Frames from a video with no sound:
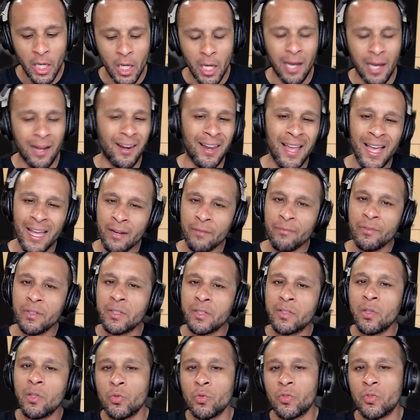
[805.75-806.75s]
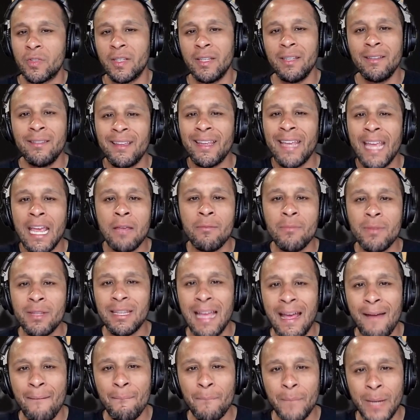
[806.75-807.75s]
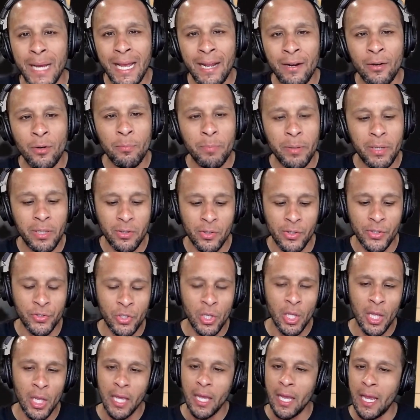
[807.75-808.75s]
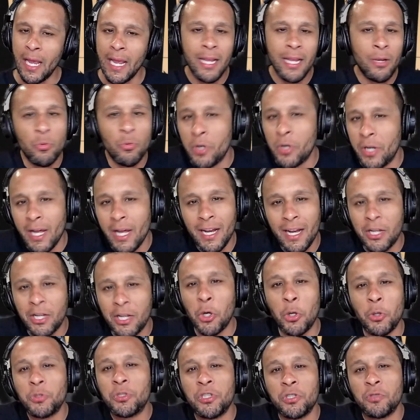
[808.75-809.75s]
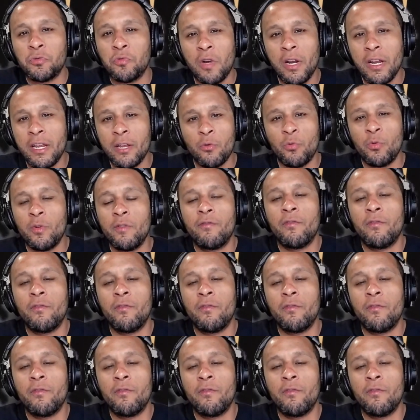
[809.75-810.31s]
A lot of us don't see the game in that manner because we're not coaches, right?